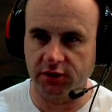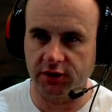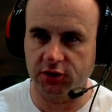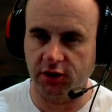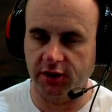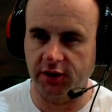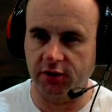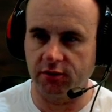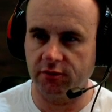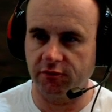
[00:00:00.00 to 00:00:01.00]
and trying to get
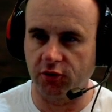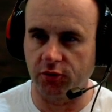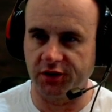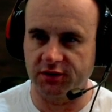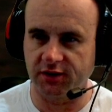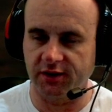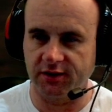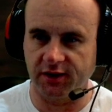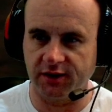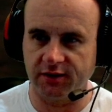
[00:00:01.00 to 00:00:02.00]
for a week to get a
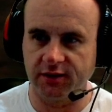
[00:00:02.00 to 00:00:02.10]
date.